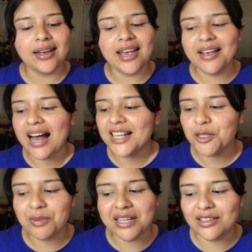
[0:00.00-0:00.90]
He
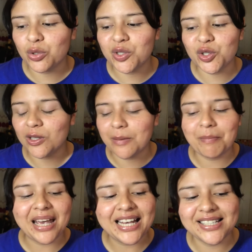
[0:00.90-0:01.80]
has been doing some
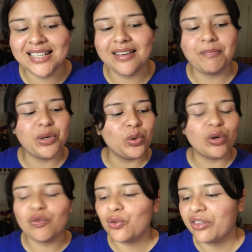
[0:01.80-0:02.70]
amazing,
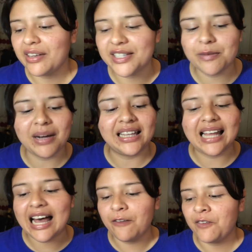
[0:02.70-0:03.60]
beautiful things in my
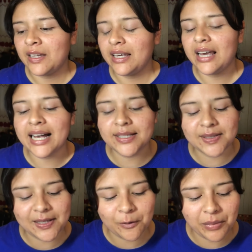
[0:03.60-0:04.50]
life, and he has
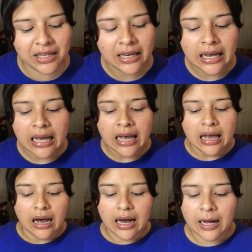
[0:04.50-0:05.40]
told me
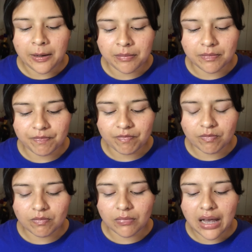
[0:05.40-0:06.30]

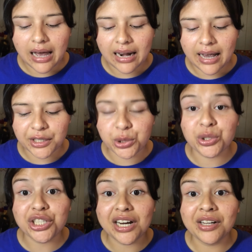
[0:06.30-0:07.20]
that I
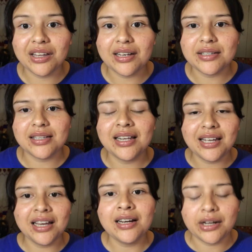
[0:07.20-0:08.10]
should share this in
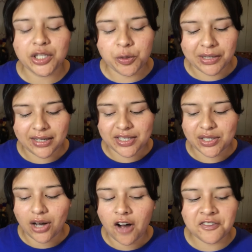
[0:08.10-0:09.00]
English,
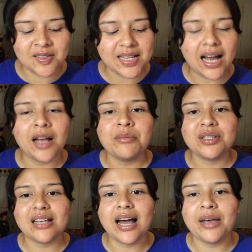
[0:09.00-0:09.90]
because
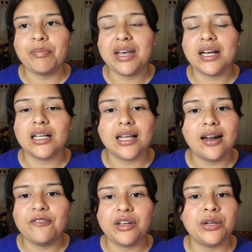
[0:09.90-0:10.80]
oftentimes I make a
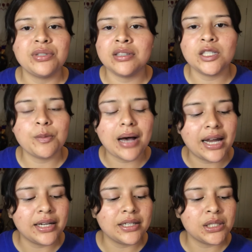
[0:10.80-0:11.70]
lot of videos in
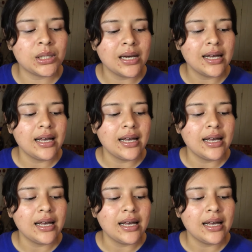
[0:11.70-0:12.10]
Spanish,